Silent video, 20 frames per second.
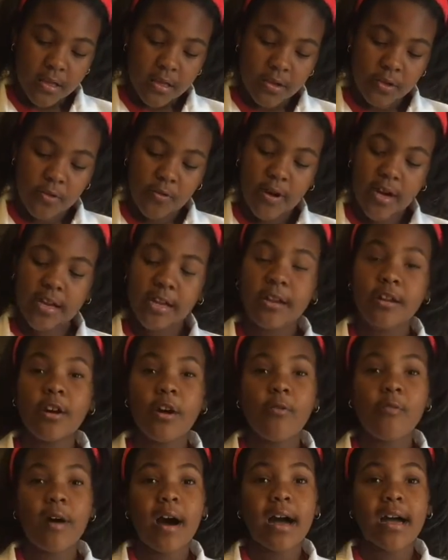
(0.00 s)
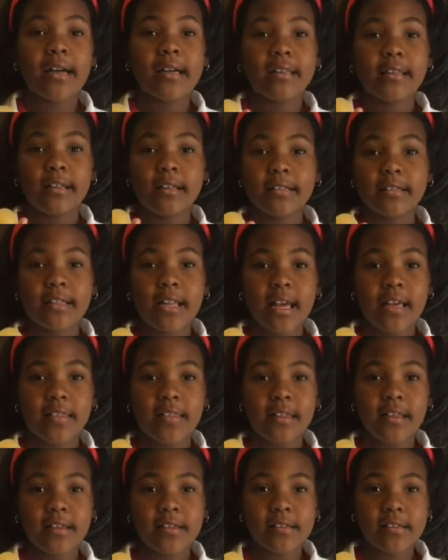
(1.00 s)
You want to know why it looks
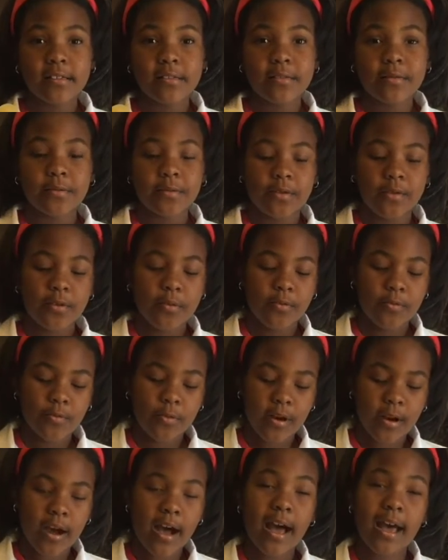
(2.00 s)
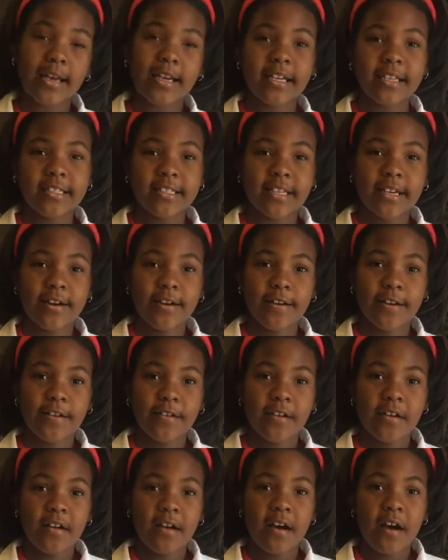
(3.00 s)
like this? Well, I can tell you.
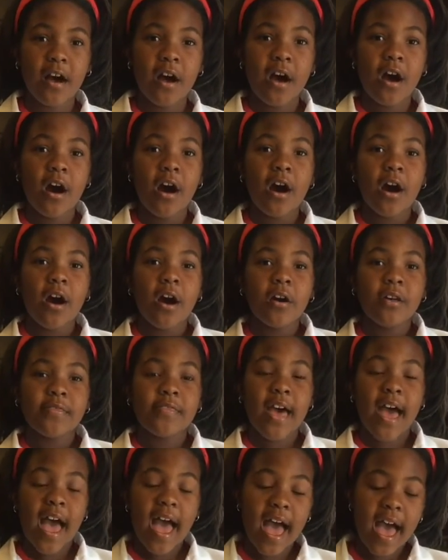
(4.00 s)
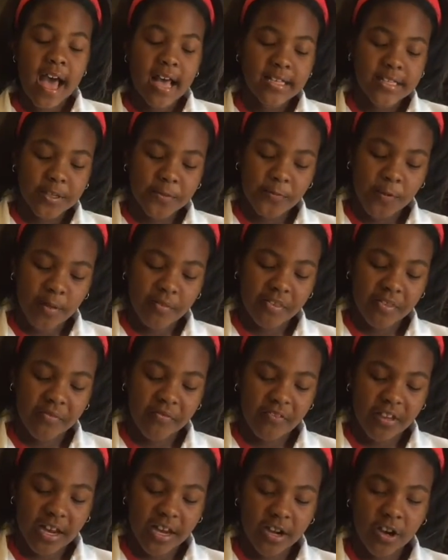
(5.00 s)
The acid from the
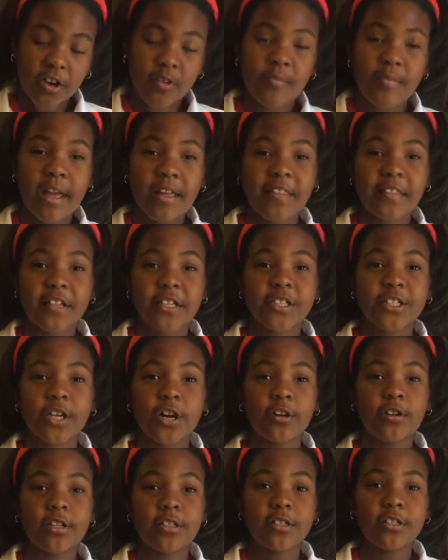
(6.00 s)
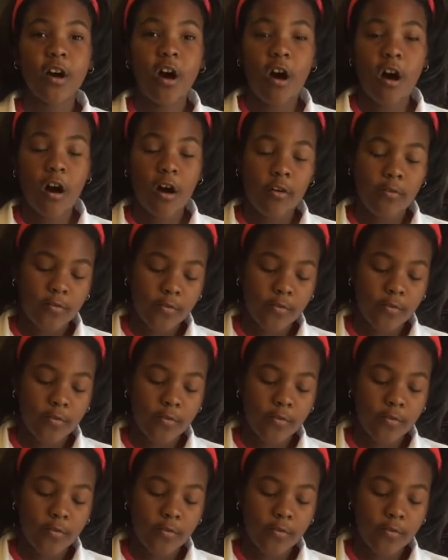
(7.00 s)
vinegar made the shell dissolve.